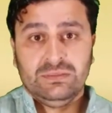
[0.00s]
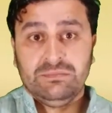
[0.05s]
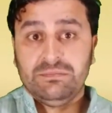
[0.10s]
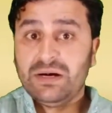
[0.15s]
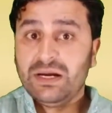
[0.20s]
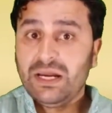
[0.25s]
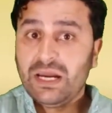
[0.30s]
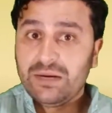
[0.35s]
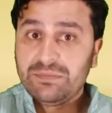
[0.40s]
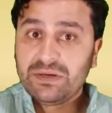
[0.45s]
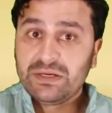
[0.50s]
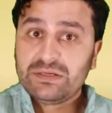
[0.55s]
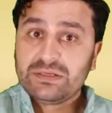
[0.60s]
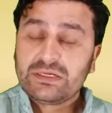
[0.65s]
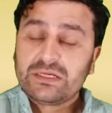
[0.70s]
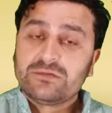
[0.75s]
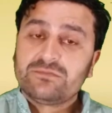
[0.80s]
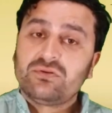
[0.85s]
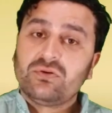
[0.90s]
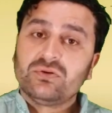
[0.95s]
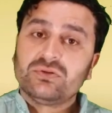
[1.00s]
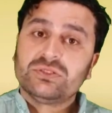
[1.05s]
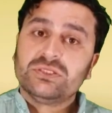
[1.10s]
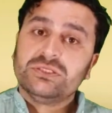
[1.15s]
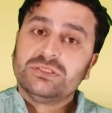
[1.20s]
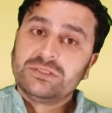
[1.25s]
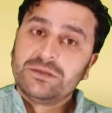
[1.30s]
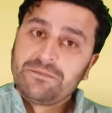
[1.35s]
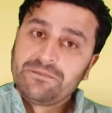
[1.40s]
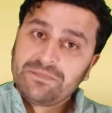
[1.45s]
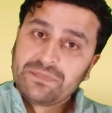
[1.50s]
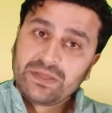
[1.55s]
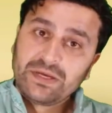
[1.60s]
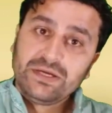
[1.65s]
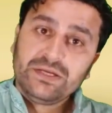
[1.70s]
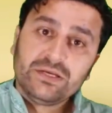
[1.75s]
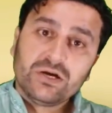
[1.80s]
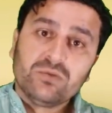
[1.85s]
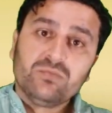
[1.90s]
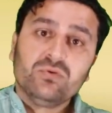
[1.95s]
by American forces
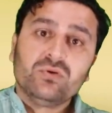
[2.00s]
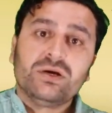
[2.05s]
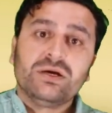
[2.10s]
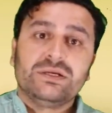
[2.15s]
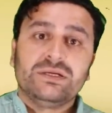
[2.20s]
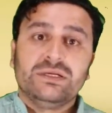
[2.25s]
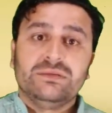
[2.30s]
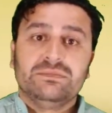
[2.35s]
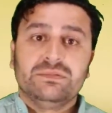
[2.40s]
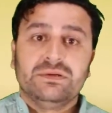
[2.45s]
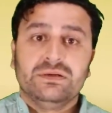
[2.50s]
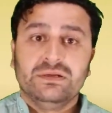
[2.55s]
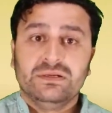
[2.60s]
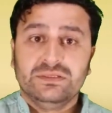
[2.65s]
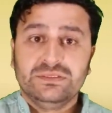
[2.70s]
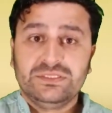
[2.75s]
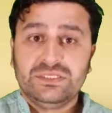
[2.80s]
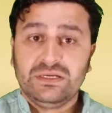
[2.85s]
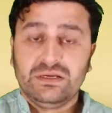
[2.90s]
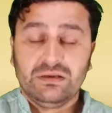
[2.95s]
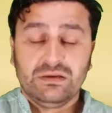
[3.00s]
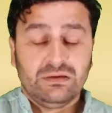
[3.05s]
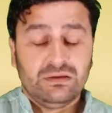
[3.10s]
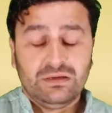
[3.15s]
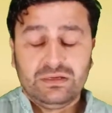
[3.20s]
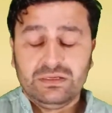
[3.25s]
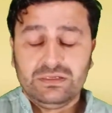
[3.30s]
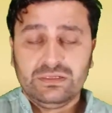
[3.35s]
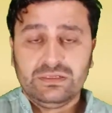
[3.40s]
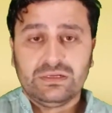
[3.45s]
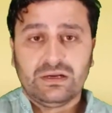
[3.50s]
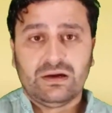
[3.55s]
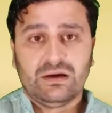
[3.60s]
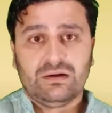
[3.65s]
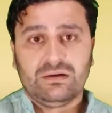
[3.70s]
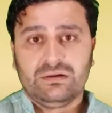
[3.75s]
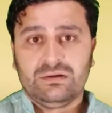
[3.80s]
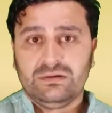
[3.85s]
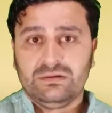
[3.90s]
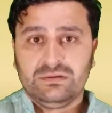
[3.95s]
in Abu Ghraib jail in
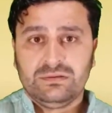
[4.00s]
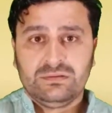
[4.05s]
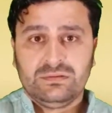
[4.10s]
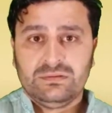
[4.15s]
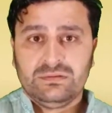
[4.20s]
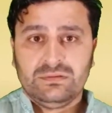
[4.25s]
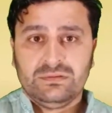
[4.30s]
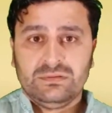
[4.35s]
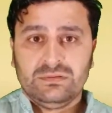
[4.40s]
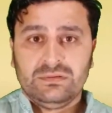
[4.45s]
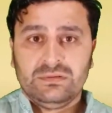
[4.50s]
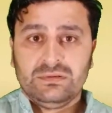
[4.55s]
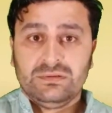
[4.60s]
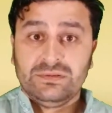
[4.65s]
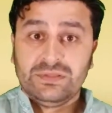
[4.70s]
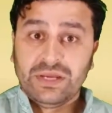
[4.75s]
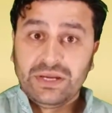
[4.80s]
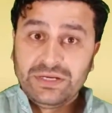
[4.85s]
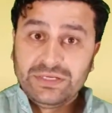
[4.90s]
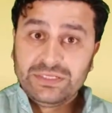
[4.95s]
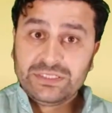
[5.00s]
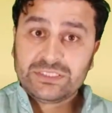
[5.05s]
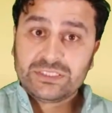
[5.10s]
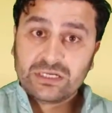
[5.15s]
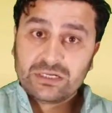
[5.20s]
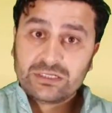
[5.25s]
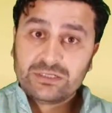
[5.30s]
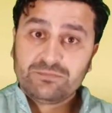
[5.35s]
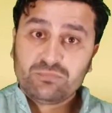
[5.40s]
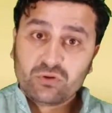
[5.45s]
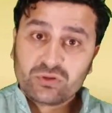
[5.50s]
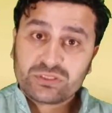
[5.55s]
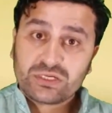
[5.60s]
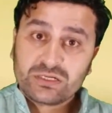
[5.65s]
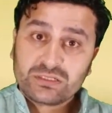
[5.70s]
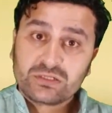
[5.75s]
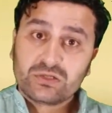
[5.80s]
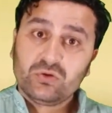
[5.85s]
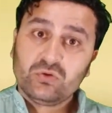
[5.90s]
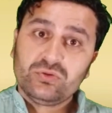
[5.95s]
Iraq. The initial report
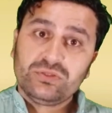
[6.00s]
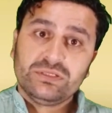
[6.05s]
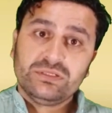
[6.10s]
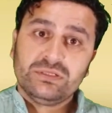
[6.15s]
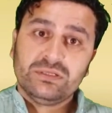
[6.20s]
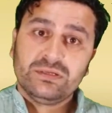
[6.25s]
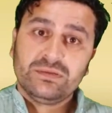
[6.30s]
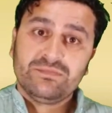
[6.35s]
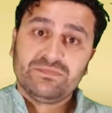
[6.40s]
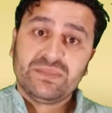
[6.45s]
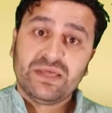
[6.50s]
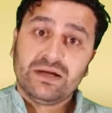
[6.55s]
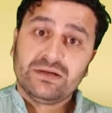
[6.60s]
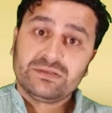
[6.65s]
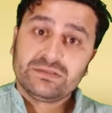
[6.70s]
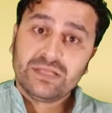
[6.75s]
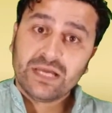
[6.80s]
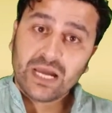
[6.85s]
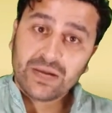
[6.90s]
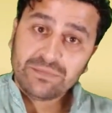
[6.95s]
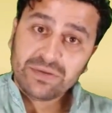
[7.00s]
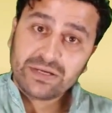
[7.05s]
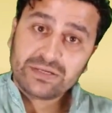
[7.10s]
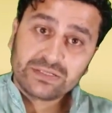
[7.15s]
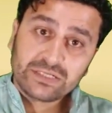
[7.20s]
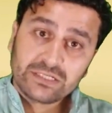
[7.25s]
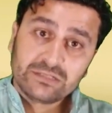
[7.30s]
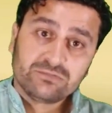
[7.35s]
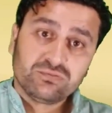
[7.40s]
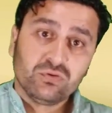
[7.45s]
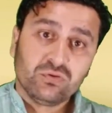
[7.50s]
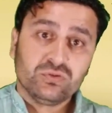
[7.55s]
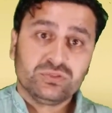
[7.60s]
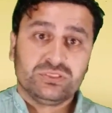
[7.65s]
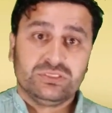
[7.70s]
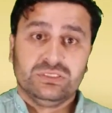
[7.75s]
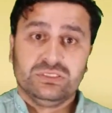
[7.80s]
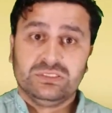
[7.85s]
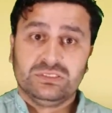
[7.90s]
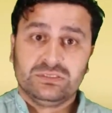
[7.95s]
concluded that the American
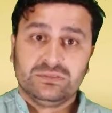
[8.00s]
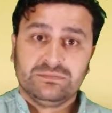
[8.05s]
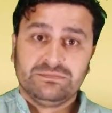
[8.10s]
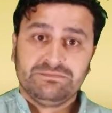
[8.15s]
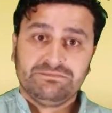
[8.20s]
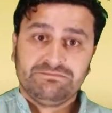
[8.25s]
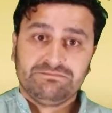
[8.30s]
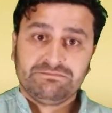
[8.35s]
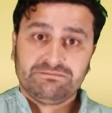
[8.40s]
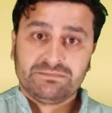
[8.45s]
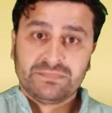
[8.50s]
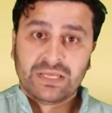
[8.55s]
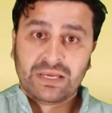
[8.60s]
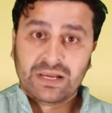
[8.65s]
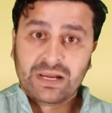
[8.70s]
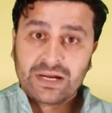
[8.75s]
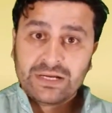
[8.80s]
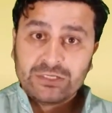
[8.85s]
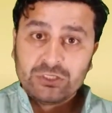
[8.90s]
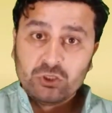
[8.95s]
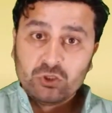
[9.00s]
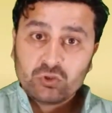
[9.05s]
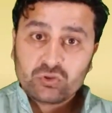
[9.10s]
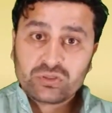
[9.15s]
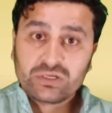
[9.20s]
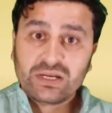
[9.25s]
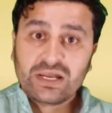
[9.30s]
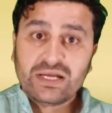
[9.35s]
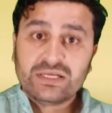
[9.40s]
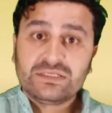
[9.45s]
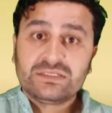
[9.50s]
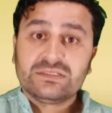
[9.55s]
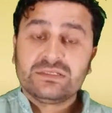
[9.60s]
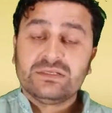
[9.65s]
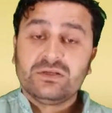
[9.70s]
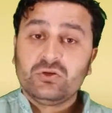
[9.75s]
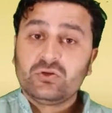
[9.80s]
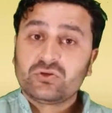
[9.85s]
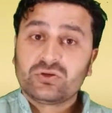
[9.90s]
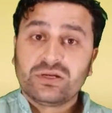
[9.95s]
forces had
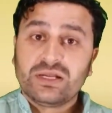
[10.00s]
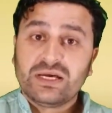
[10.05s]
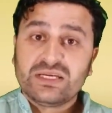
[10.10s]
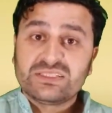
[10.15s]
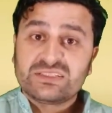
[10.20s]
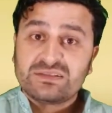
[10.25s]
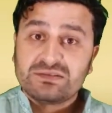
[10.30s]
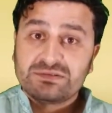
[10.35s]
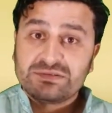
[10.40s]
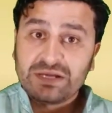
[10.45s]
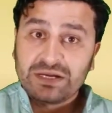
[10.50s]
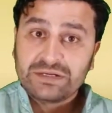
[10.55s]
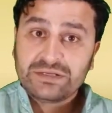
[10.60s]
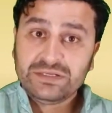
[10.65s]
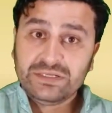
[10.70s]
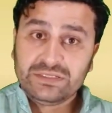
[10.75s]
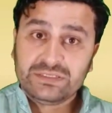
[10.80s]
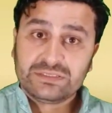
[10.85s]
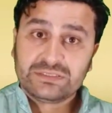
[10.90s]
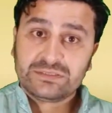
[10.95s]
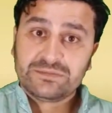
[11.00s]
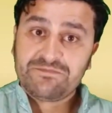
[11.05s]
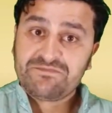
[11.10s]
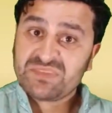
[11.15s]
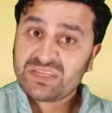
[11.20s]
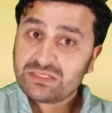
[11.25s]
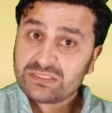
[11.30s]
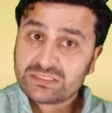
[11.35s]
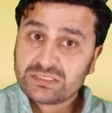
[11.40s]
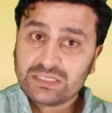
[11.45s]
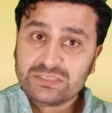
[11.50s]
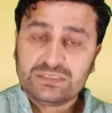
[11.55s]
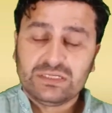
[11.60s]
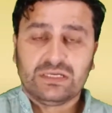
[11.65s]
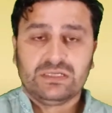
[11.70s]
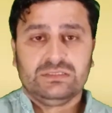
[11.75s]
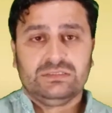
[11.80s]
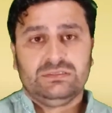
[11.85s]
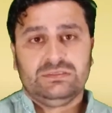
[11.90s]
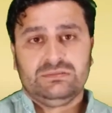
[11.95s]
utilized techniques such
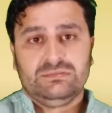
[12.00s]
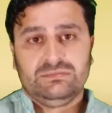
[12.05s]
as